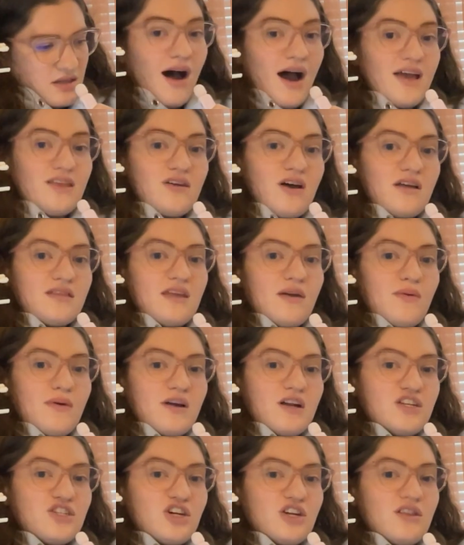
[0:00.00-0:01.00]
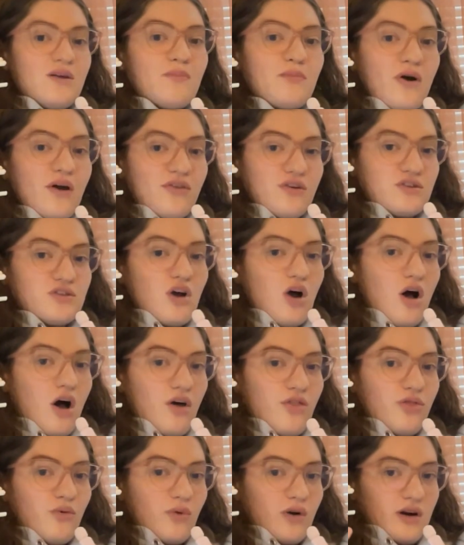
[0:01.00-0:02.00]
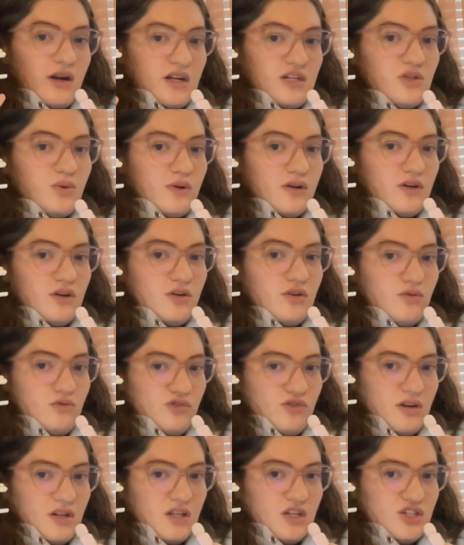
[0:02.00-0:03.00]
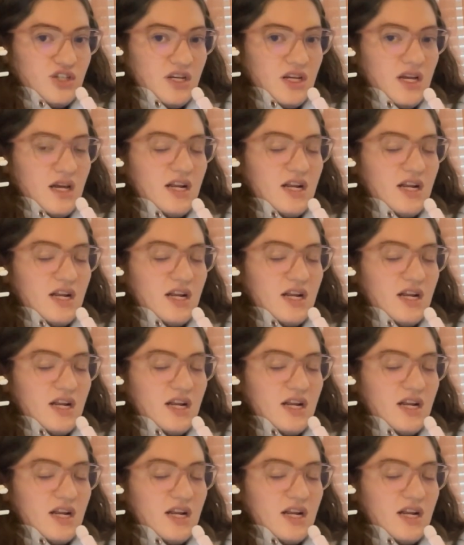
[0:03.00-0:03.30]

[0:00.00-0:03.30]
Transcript: I thought they were going to turn the Brothers Hawthorne into a new trilogy,